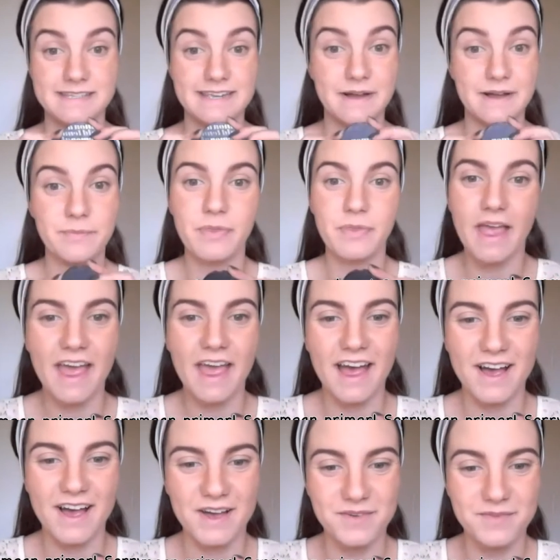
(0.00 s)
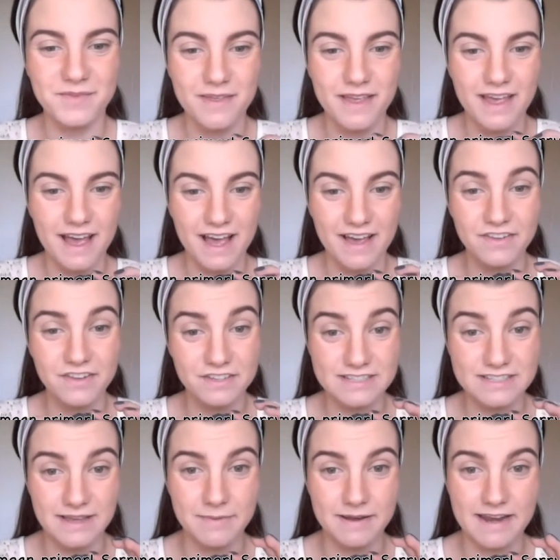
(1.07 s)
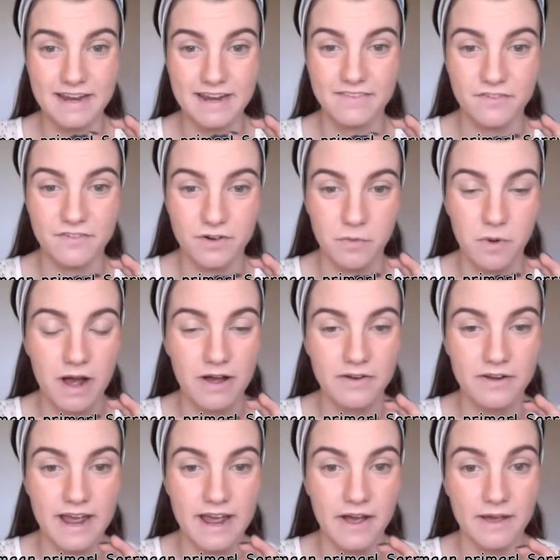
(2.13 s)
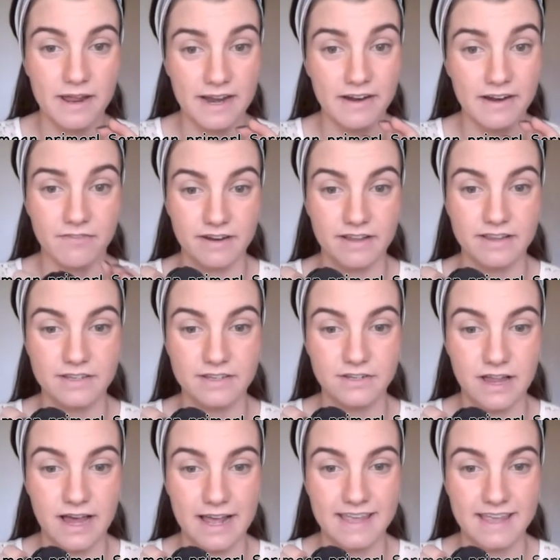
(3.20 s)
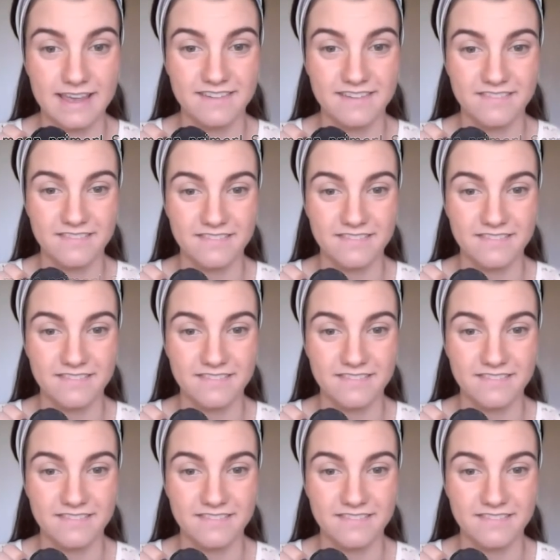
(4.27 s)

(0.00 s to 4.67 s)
here. I've used Lemonade for a while now and I really do like it.